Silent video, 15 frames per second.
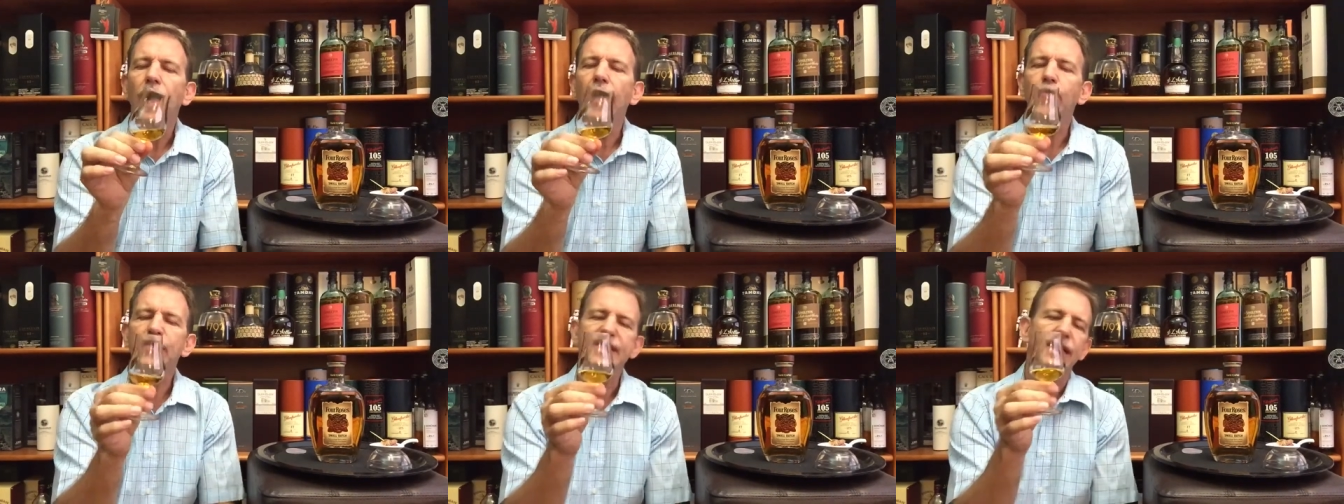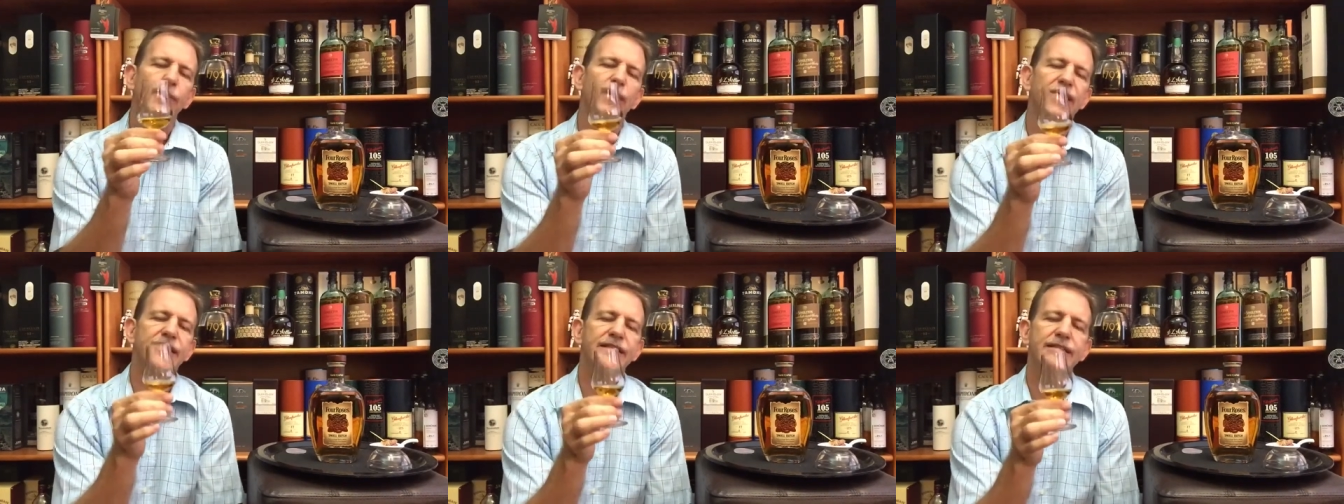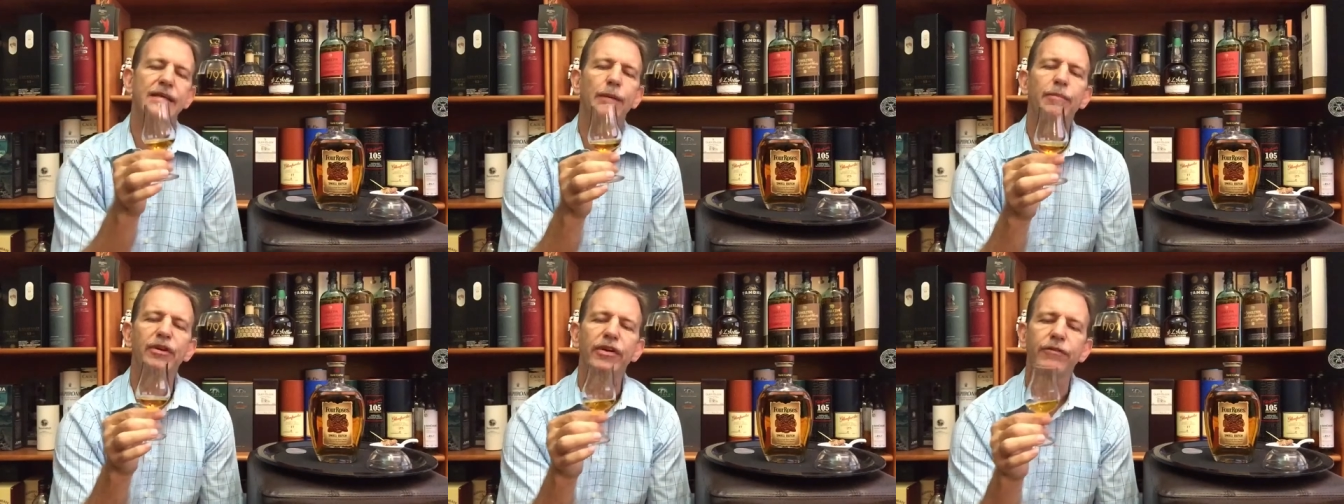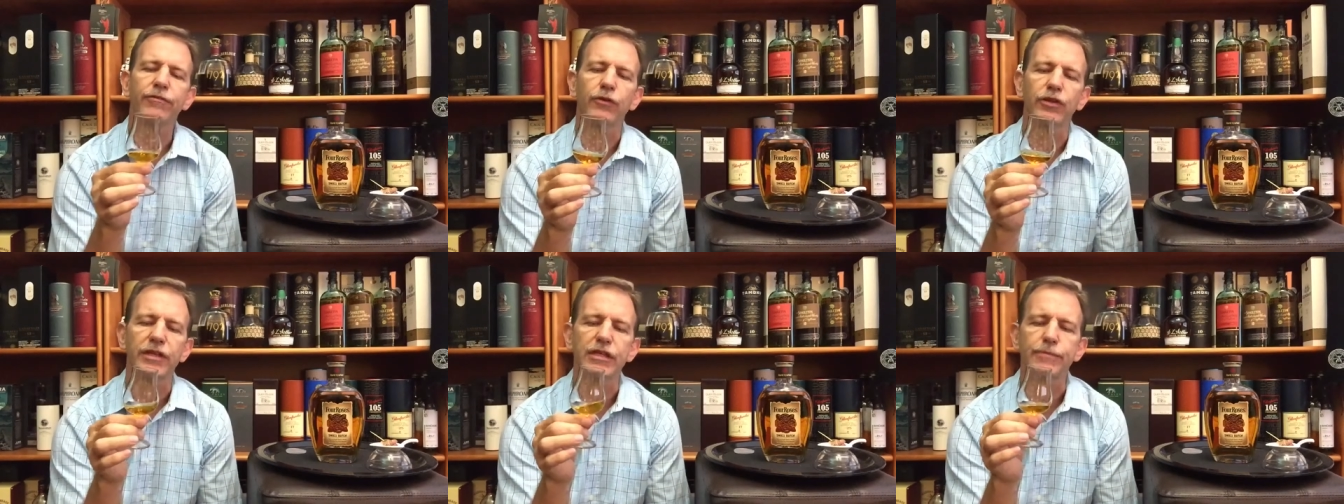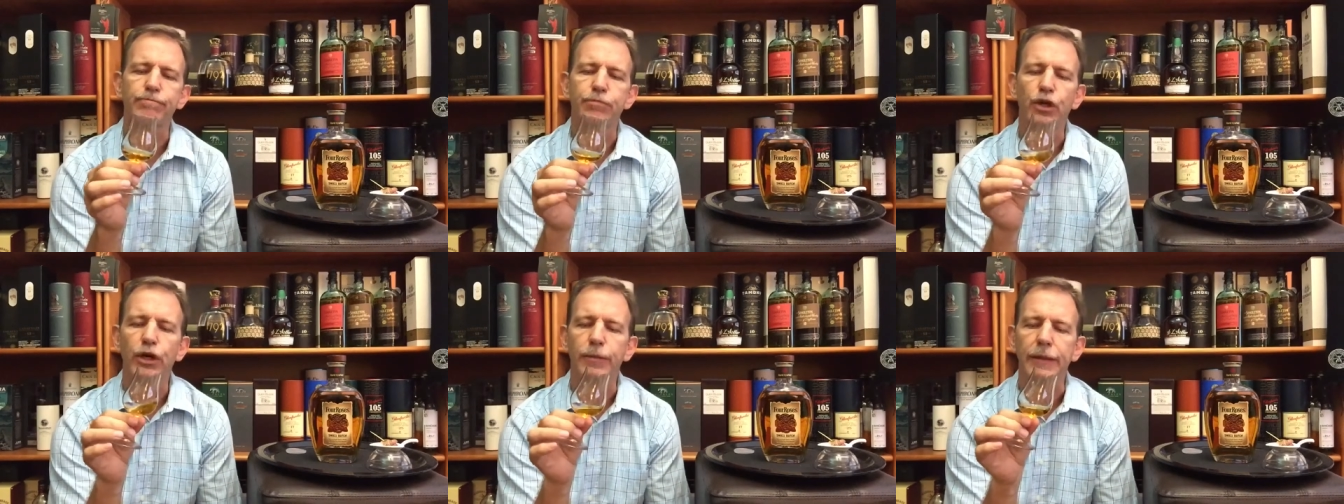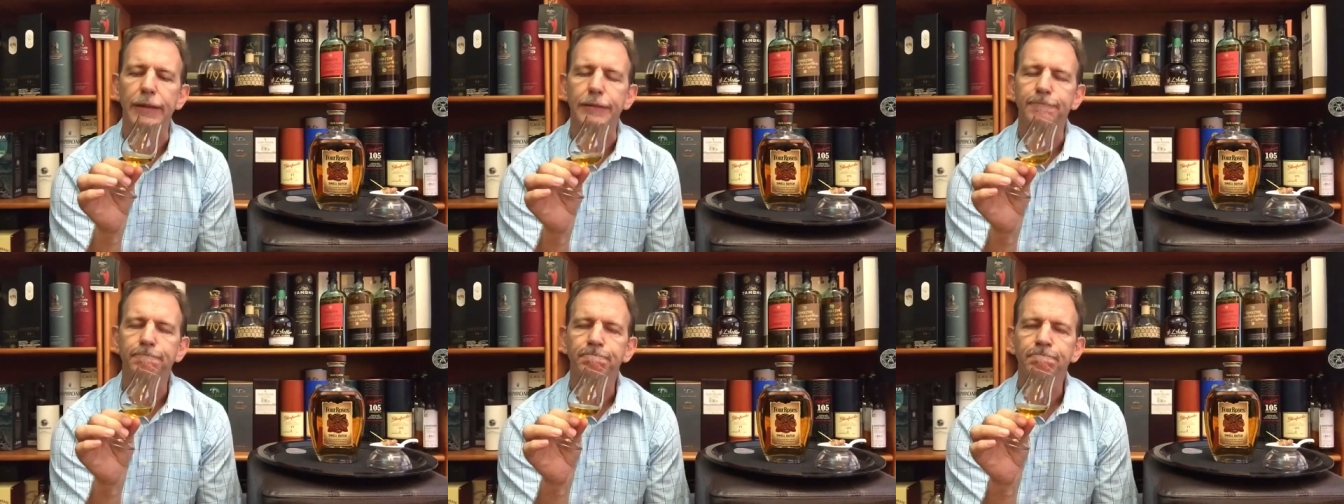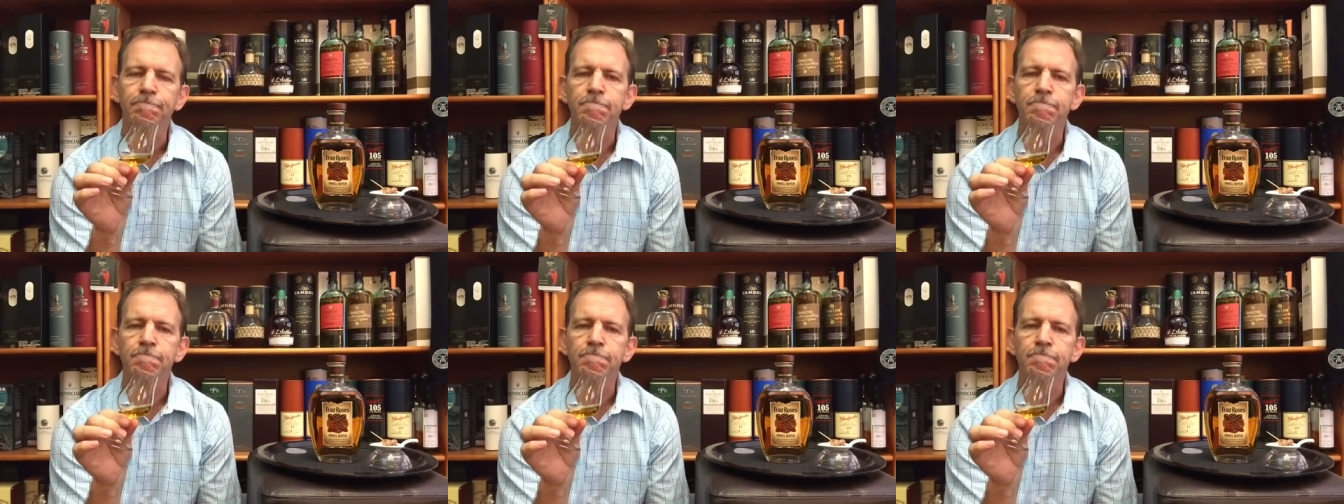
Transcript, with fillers: I would say my summary for this bourbon: